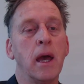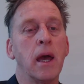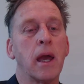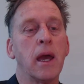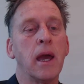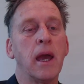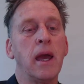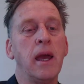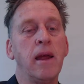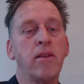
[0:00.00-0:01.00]
King
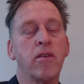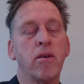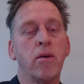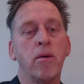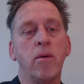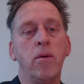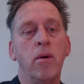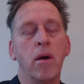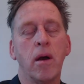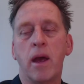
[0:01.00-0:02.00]
E2,
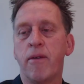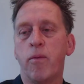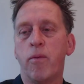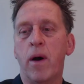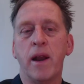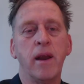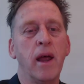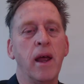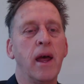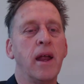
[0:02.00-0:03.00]
F1,
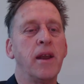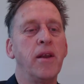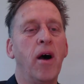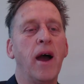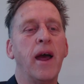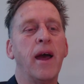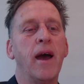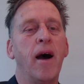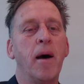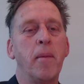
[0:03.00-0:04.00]
Knight,
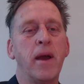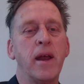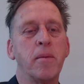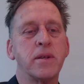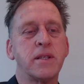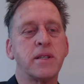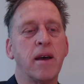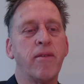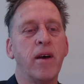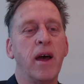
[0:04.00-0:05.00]
I'm ahead of myself,
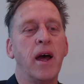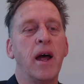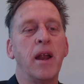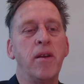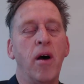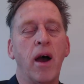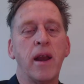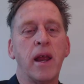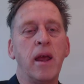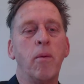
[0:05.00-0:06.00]
Knight
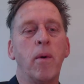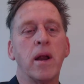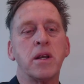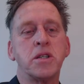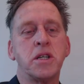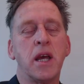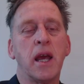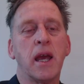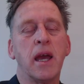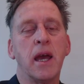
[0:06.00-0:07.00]
E1
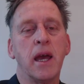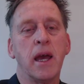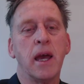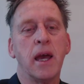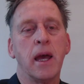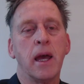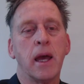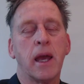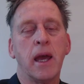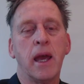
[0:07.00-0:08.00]
check,
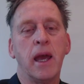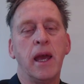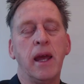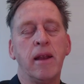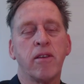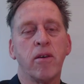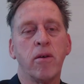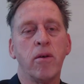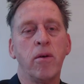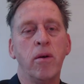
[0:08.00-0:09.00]
King
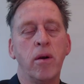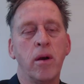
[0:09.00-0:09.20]
E2,